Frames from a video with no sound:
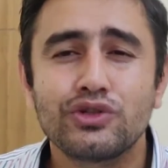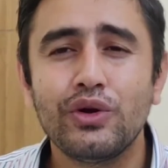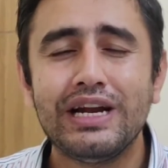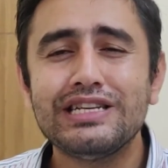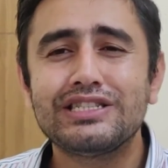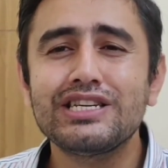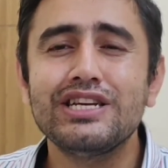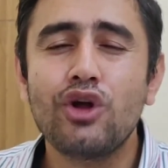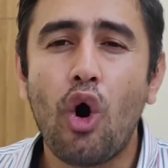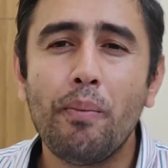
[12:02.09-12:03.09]
So it is just
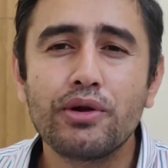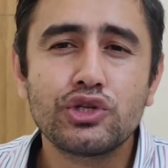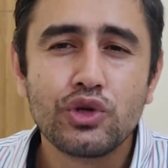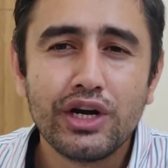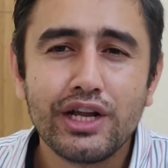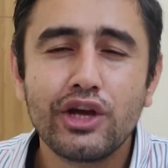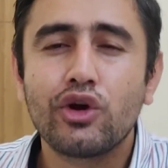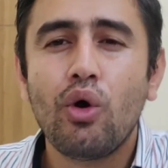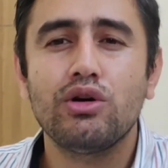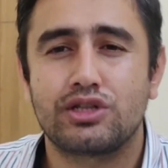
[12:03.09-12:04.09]
an opportunity
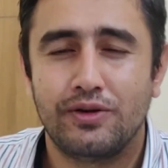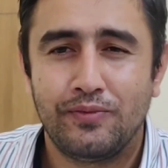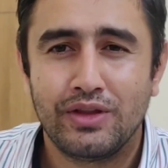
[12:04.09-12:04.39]
cost